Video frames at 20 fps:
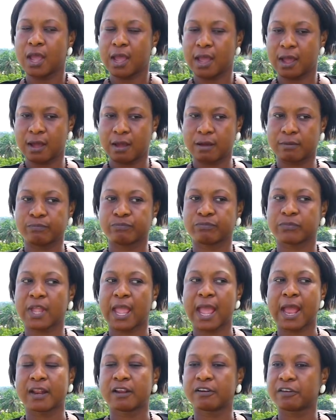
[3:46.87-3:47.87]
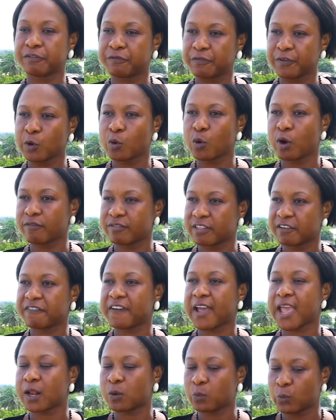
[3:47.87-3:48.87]
had a review of the
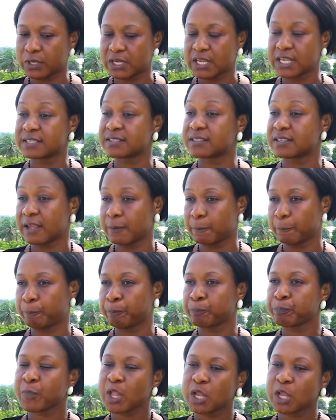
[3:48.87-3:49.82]
file with his team.